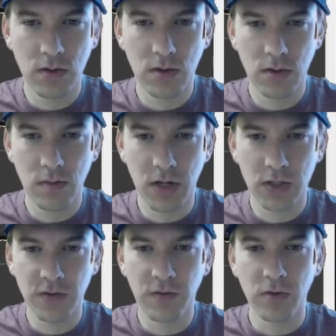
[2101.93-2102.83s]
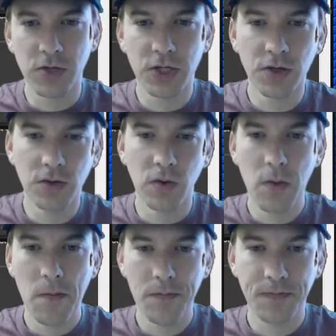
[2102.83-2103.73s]
bounce floor 2,
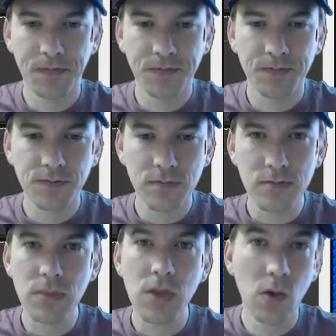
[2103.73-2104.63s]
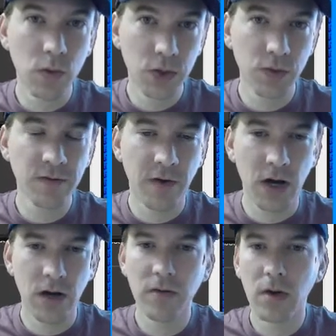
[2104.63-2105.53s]
which was
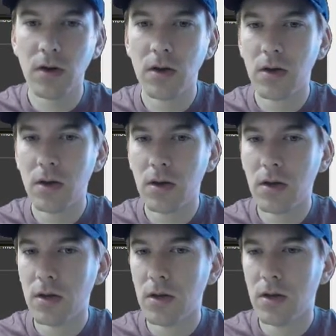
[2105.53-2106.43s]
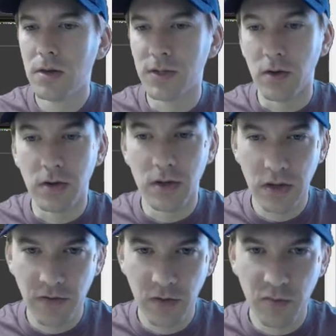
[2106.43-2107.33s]
5. So
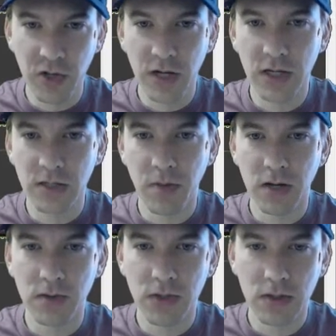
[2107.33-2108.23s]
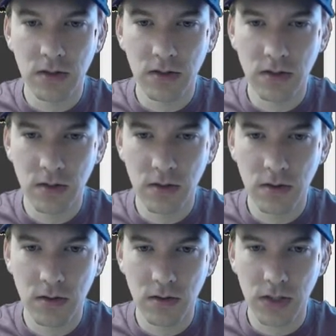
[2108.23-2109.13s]
if the bullet has bounced,
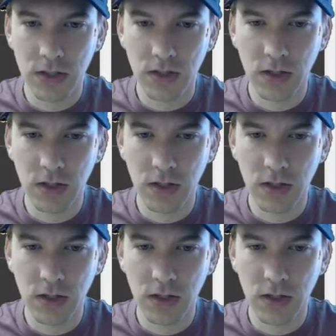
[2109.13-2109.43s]
actually